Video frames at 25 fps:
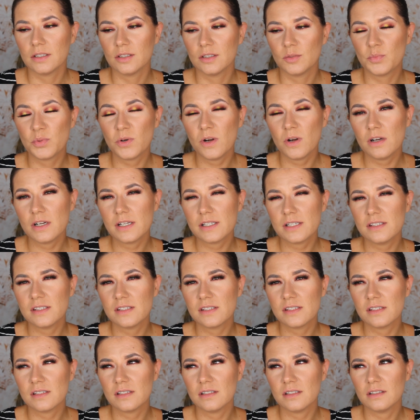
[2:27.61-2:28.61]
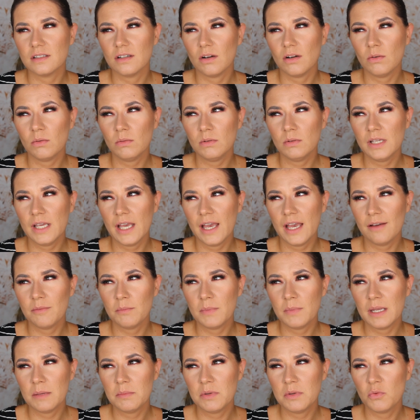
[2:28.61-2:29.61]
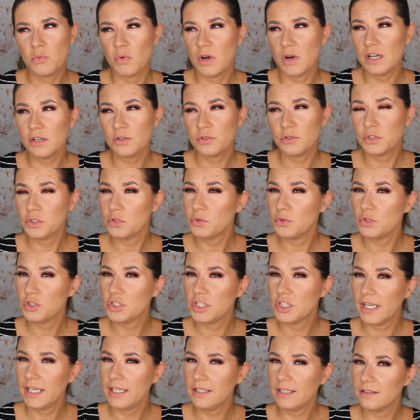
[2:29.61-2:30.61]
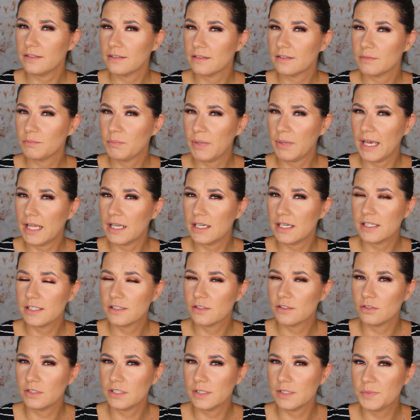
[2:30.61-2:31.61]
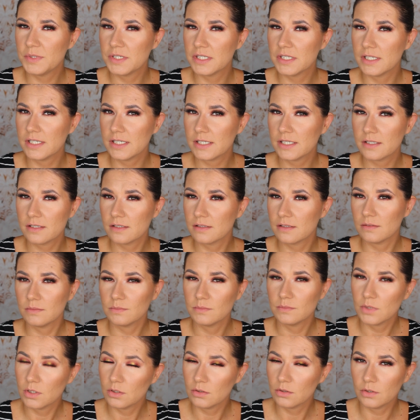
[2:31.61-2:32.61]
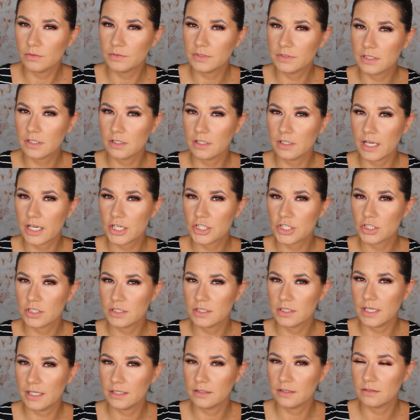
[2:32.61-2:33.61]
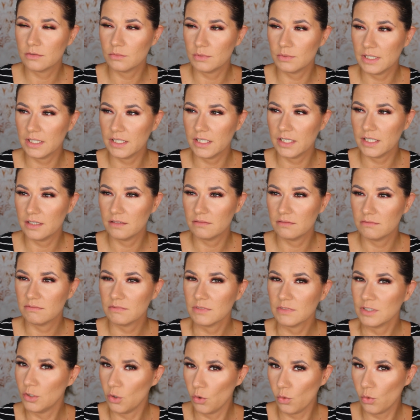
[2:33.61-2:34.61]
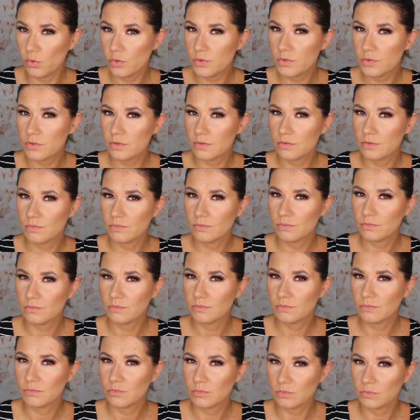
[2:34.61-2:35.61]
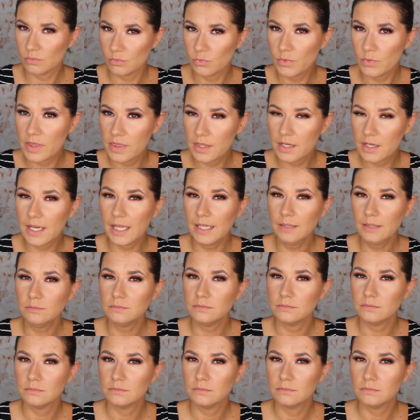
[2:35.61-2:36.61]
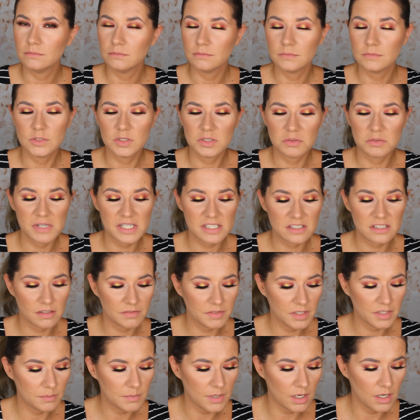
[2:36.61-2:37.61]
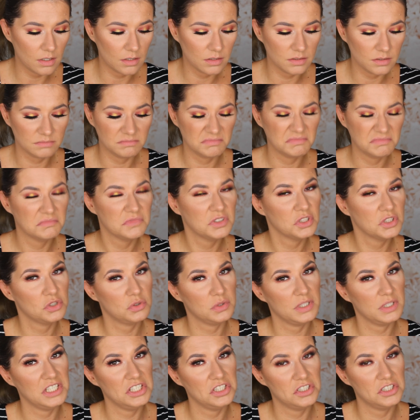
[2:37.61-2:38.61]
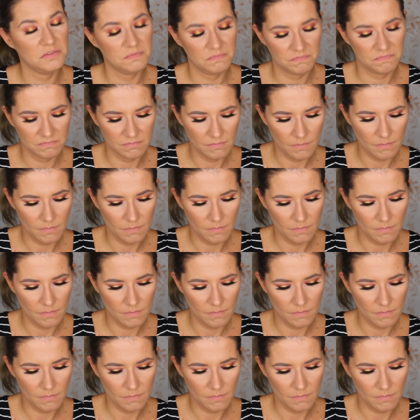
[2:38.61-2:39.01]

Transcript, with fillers: the products only have maybe one or two shades, palettes or the lipsticks along the collection that really goes with the name. The rest of them are strange.